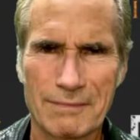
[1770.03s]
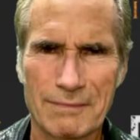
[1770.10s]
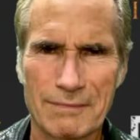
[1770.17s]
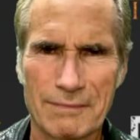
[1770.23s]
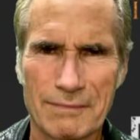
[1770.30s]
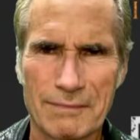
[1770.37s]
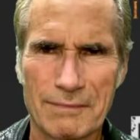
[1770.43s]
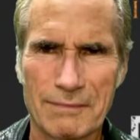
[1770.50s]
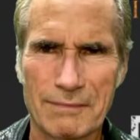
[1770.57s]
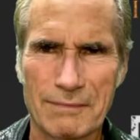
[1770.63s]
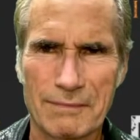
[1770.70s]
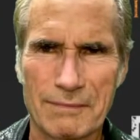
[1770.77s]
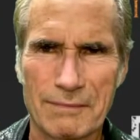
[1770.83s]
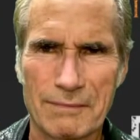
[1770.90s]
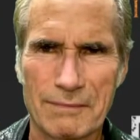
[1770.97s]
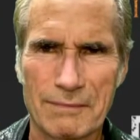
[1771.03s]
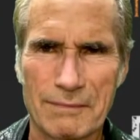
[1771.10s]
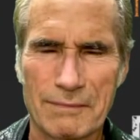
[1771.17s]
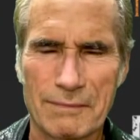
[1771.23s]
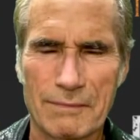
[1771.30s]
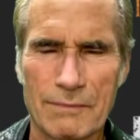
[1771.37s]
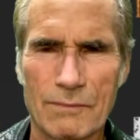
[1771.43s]

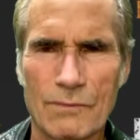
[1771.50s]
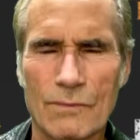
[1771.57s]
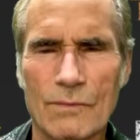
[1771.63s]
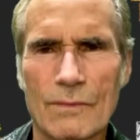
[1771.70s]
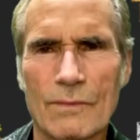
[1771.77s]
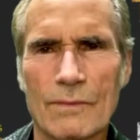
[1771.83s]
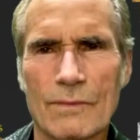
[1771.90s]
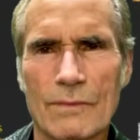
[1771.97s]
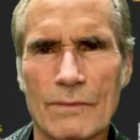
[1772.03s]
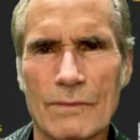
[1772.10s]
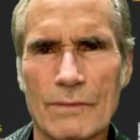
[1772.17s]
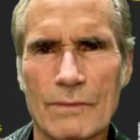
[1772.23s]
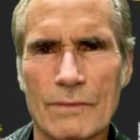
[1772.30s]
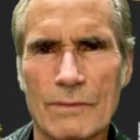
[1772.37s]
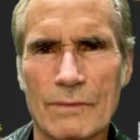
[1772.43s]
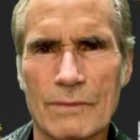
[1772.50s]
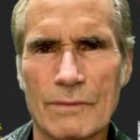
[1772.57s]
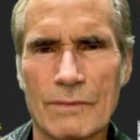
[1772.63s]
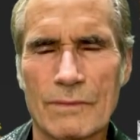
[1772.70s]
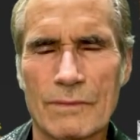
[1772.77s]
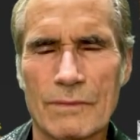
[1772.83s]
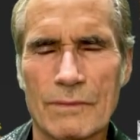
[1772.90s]

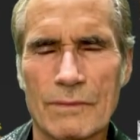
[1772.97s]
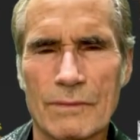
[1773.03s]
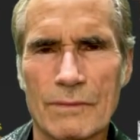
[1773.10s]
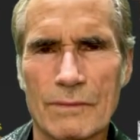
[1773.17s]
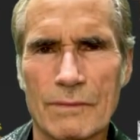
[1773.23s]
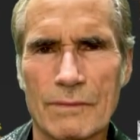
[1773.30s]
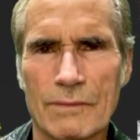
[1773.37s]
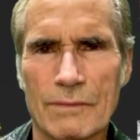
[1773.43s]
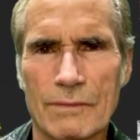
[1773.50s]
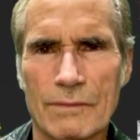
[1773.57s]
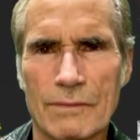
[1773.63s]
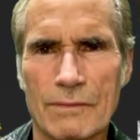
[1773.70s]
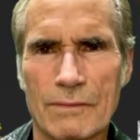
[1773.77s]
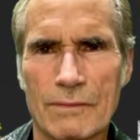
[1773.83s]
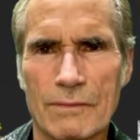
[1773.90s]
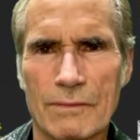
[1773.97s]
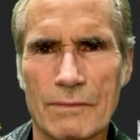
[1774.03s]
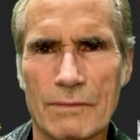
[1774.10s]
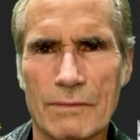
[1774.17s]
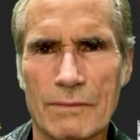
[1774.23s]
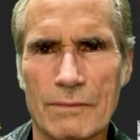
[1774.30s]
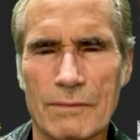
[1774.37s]

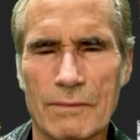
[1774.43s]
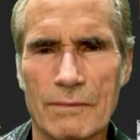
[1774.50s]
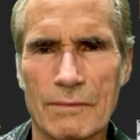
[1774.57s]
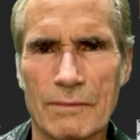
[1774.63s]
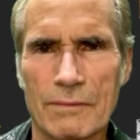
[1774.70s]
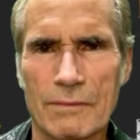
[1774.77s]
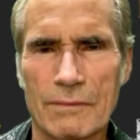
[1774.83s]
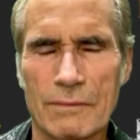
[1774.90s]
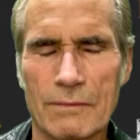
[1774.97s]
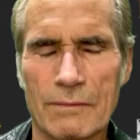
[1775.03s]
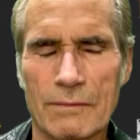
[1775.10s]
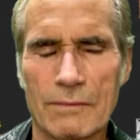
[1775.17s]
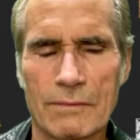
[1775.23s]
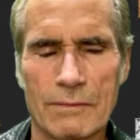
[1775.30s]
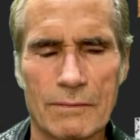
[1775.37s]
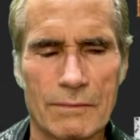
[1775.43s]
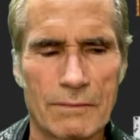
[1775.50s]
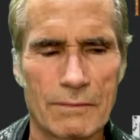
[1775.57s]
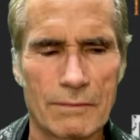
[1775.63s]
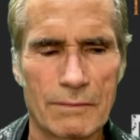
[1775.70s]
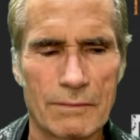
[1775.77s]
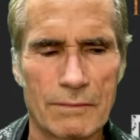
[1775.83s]

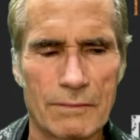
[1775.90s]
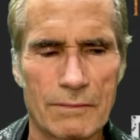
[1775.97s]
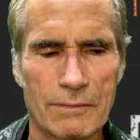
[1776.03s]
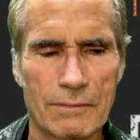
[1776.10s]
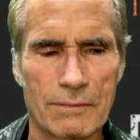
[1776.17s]
(silent)